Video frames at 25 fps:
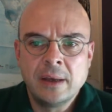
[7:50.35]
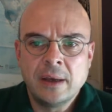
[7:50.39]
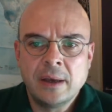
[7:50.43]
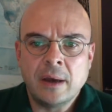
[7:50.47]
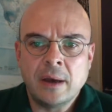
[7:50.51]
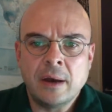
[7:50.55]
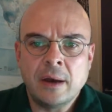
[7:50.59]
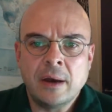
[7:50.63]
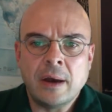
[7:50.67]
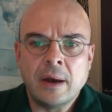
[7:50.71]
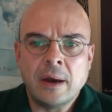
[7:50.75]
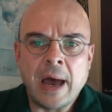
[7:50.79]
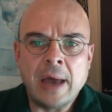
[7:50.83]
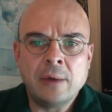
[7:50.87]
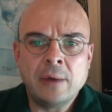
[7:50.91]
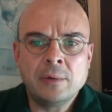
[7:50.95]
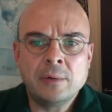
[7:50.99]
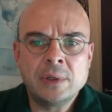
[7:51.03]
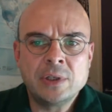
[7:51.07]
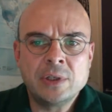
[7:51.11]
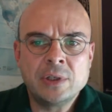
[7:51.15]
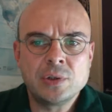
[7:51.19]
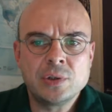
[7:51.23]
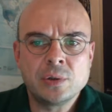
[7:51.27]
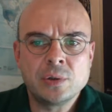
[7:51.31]
I
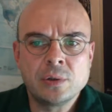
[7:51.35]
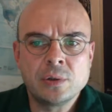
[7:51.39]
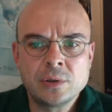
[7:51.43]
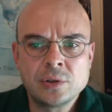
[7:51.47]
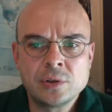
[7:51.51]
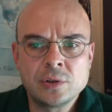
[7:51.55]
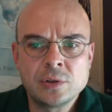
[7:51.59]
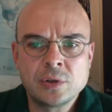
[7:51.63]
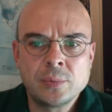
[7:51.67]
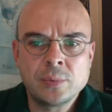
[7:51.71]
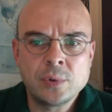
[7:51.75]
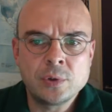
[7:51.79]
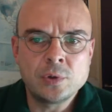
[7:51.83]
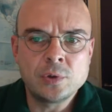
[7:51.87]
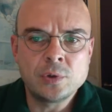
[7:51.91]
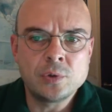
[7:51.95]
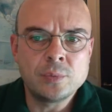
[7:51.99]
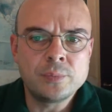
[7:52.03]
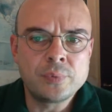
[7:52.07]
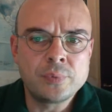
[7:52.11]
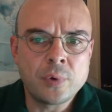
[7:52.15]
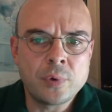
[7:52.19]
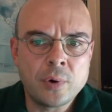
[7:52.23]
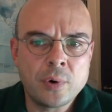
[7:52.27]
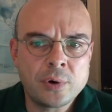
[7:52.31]
wish to contribute to
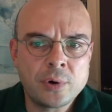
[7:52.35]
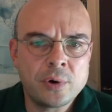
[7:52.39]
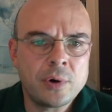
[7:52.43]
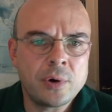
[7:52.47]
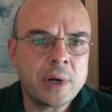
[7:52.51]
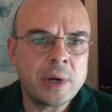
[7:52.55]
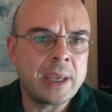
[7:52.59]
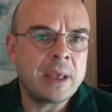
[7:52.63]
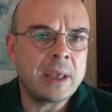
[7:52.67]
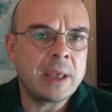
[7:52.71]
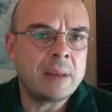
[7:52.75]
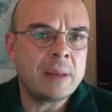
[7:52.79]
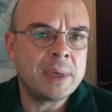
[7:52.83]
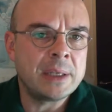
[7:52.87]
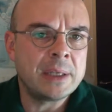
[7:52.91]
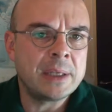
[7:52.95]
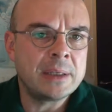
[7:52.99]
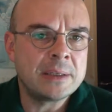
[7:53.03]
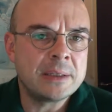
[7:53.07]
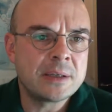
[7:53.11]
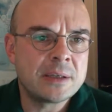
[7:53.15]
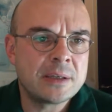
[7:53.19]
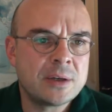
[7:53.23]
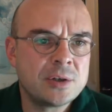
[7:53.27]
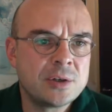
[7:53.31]
broader academic
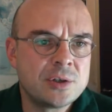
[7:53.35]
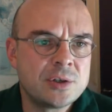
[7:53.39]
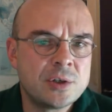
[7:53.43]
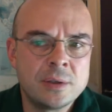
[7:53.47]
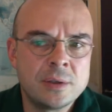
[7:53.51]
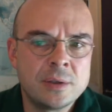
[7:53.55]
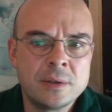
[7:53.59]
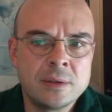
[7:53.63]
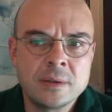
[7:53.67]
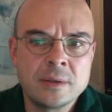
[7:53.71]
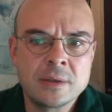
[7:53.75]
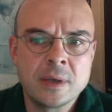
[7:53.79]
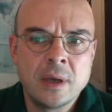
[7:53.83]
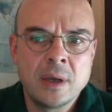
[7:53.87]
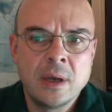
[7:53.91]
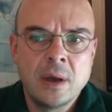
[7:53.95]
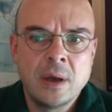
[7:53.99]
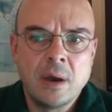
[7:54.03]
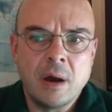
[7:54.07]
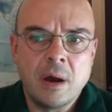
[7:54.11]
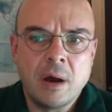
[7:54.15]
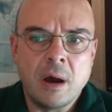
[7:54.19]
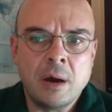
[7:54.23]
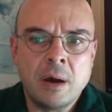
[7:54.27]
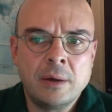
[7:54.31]
discussions
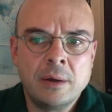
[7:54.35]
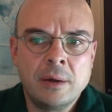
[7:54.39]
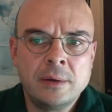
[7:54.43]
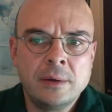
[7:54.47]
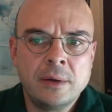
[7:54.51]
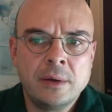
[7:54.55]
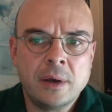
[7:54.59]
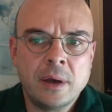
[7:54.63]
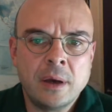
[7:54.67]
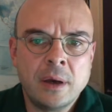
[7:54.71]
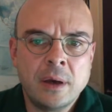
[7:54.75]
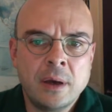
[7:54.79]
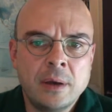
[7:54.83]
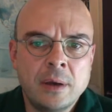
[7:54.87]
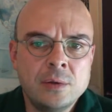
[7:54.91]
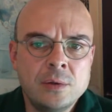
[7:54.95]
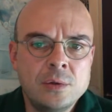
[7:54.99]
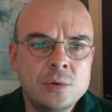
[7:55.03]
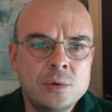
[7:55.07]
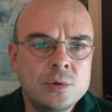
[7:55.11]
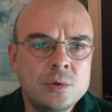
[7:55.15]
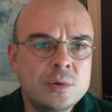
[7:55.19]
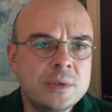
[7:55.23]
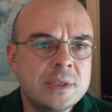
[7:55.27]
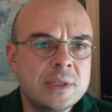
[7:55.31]
on
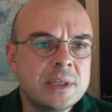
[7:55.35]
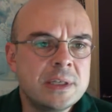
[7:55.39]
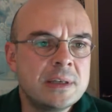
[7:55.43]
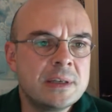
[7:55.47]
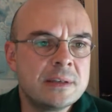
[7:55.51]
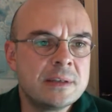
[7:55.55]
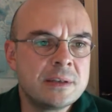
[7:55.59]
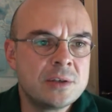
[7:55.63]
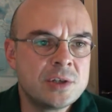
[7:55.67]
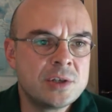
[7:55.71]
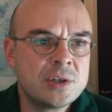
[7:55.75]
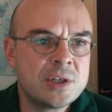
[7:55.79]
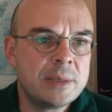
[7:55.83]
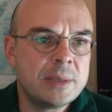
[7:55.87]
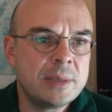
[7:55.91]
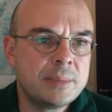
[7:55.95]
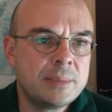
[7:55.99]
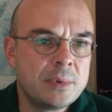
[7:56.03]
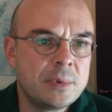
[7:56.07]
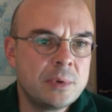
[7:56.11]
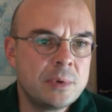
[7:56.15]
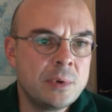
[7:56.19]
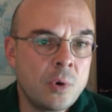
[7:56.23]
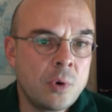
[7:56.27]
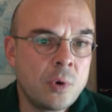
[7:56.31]
new citizenship
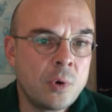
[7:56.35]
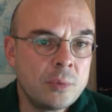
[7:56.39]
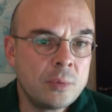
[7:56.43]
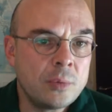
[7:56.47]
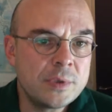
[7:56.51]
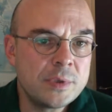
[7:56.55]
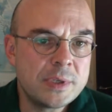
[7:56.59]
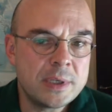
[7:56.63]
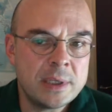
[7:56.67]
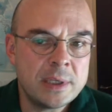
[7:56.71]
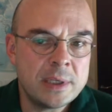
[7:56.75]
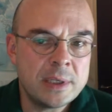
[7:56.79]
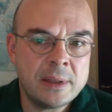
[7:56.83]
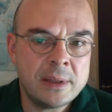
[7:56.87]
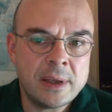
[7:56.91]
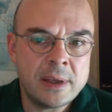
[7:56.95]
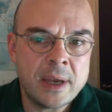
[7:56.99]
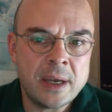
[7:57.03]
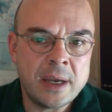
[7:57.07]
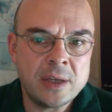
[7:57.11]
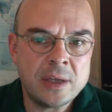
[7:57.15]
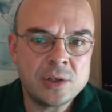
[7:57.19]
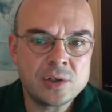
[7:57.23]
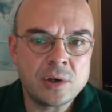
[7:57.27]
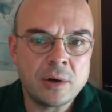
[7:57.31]
norms in the
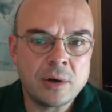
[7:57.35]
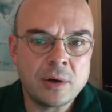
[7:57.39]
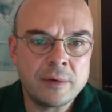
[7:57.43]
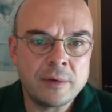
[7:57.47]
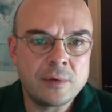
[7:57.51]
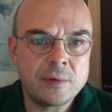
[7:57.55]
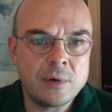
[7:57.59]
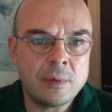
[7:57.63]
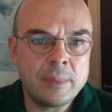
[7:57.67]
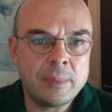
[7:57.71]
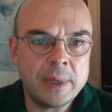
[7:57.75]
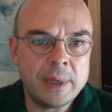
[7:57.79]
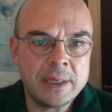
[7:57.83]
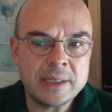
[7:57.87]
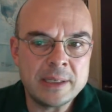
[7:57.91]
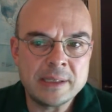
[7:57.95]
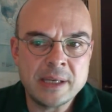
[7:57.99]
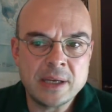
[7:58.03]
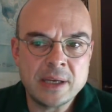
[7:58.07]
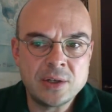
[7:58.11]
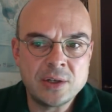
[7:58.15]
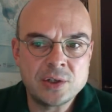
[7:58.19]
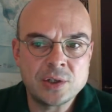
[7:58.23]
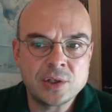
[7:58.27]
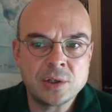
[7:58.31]
age of
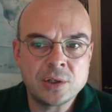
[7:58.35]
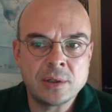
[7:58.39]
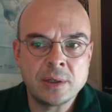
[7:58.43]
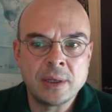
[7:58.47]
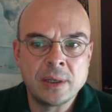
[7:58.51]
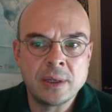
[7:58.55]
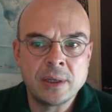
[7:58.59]
globalization,